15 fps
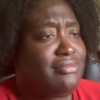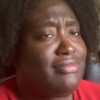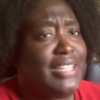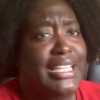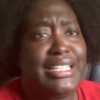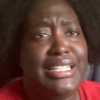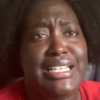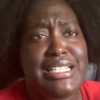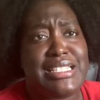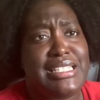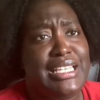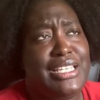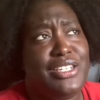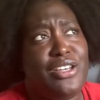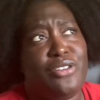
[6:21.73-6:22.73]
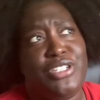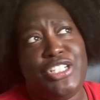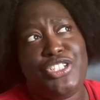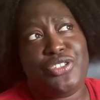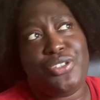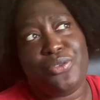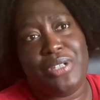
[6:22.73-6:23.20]
listing, did
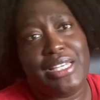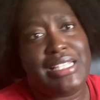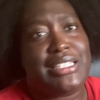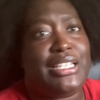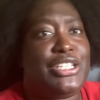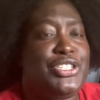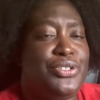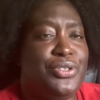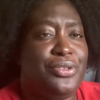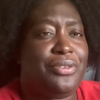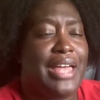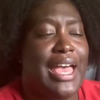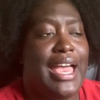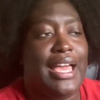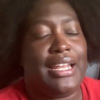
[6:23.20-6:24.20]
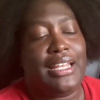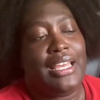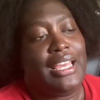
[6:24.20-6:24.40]
you do this? Did you do that?